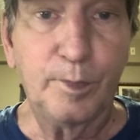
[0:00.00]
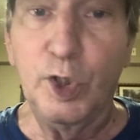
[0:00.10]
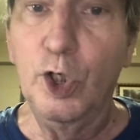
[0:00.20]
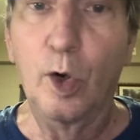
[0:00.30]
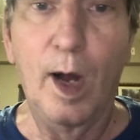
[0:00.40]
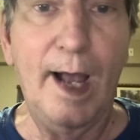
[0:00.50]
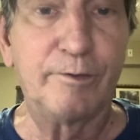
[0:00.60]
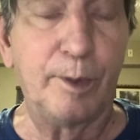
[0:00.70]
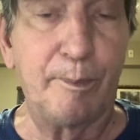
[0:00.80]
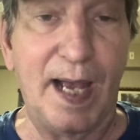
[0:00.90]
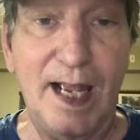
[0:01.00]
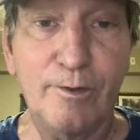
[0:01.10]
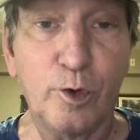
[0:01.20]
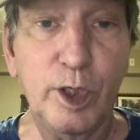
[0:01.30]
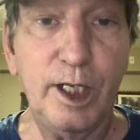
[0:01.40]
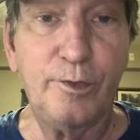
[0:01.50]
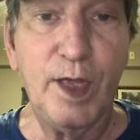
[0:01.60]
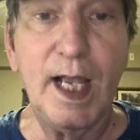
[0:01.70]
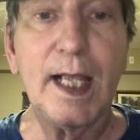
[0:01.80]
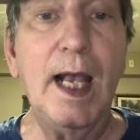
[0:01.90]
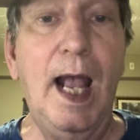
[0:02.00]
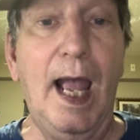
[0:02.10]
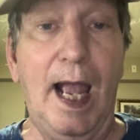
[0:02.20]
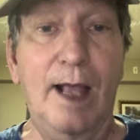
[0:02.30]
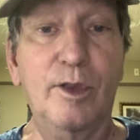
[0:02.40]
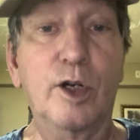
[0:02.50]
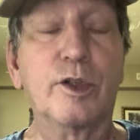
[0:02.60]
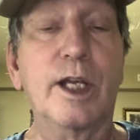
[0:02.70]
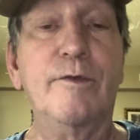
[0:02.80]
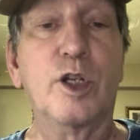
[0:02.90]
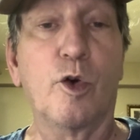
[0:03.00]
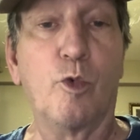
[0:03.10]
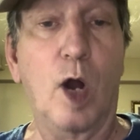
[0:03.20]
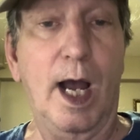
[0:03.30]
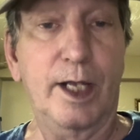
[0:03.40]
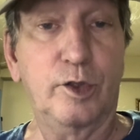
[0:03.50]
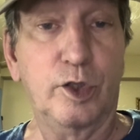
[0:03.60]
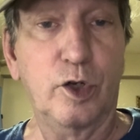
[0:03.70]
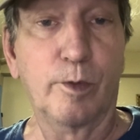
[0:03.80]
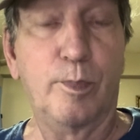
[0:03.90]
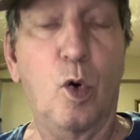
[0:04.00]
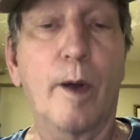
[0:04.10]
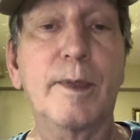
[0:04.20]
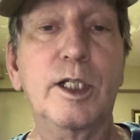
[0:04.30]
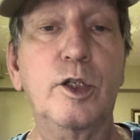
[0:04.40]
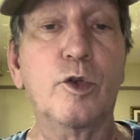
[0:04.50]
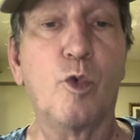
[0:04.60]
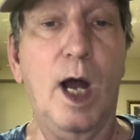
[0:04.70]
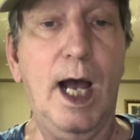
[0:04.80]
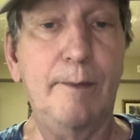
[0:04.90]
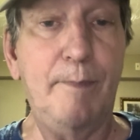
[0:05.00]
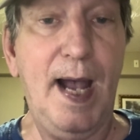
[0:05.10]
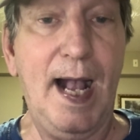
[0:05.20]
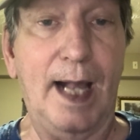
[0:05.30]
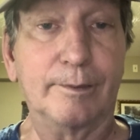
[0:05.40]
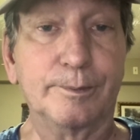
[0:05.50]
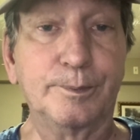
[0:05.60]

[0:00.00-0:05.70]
You don't have to pay for anything. And they'll give you a ride to your appointment and you ride back.